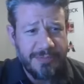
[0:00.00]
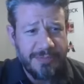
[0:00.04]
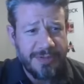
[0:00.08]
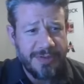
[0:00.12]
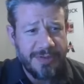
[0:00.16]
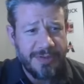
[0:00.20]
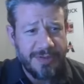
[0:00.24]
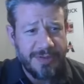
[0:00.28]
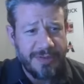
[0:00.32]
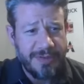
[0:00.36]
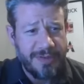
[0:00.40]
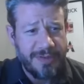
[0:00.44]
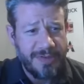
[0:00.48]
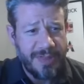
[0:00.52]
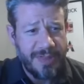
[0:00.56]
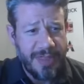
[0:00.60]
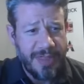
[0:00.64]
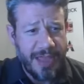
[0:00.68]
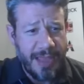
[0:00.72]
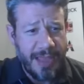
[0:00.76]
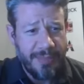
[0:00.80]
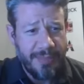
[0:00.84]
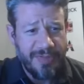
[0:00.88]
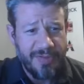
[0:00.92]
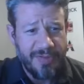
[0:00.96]
just the
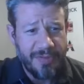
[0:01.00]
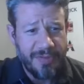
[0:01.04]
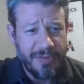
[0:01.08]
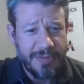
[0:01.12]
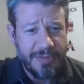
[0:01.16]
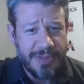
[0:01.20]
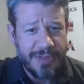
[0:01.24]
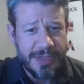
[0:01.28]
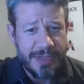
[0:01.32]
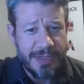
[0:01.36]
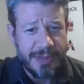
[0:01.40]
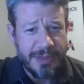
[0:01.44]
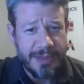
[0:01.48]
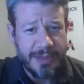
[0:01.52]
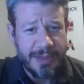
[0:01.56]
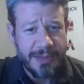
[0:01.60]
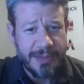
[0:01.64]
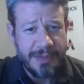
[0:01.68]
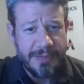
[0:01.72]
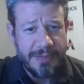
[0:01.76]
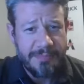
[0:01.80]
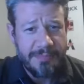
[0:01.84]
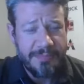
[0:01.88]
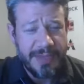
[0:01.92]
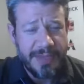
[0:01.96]
absolutely uh,
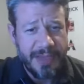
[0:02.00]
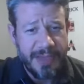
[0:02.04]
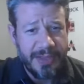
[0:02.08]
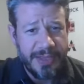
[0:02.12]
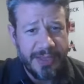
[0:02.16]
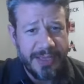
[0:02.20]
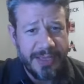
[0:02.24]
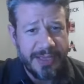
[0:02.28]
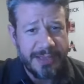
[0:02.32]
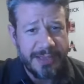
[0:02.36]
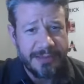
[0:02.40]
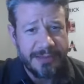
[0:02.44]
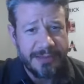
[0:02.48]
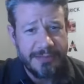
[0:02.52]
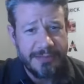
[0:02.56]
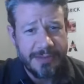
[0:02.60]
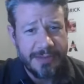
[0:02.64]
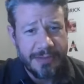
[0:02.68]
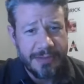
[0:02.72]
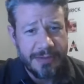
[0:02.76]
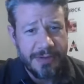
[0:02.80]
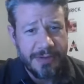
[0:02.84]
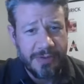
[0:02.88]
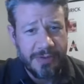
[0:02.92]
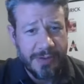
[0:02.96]
compelling
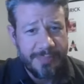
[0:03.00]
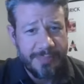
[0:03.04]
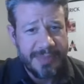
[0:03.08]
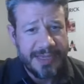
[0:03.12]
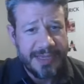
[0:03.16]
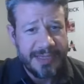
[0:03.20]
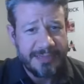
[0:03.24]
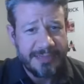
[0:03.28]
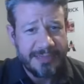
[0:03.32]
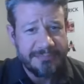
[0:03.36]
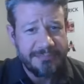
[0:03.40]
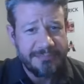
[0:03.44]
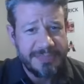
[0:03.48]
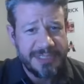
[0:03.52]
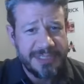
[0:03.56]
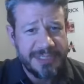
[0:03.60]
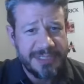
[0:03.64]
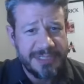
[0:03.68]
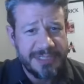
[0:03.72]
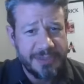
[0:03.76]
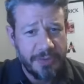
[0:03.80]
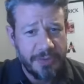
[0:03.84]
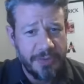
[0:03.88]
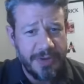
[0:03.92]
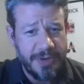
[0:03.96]
gripping
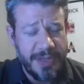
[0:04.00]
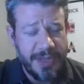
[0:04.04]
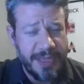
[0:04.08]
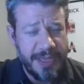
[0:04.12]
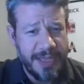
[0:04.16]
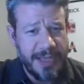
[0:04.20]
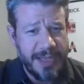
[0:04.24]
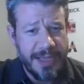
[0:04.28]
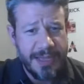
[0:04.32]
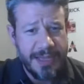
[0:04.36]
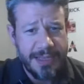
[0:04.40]
story.